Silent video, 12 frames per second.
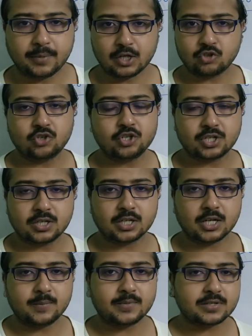parturition
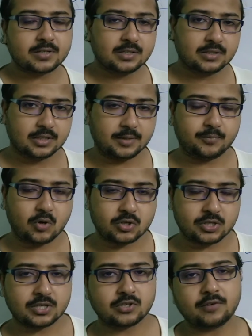comes, the
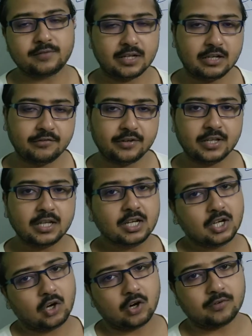process of delivery
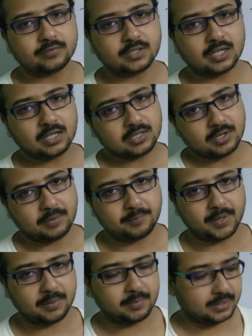of the
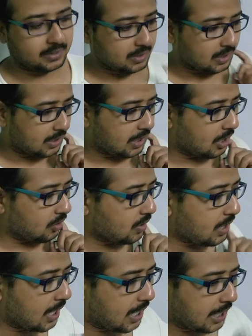baby.
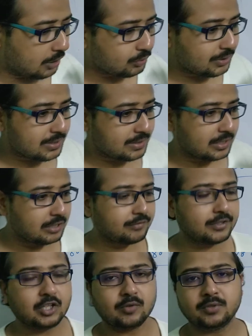Now how this
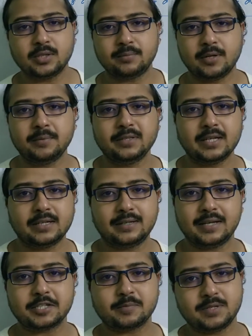delivery of the baby that
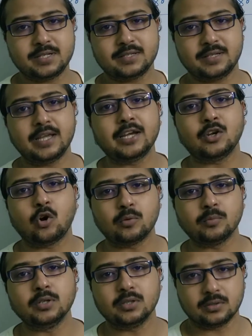takes place in
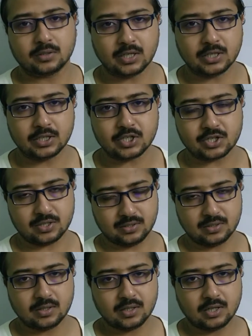normal condition.
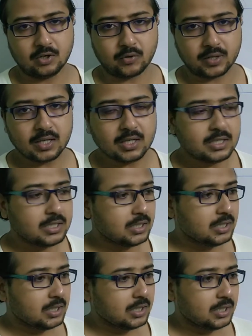Okay,
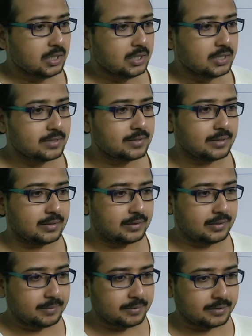see
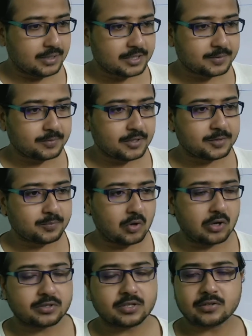this
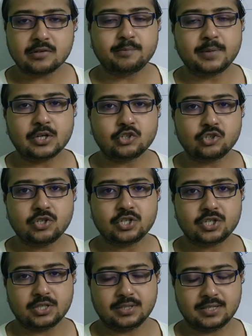process of
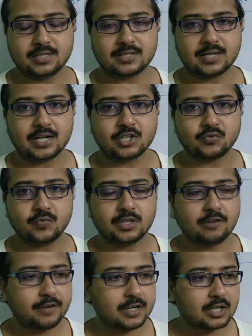parturition that starts with
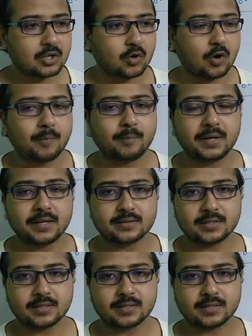a very complex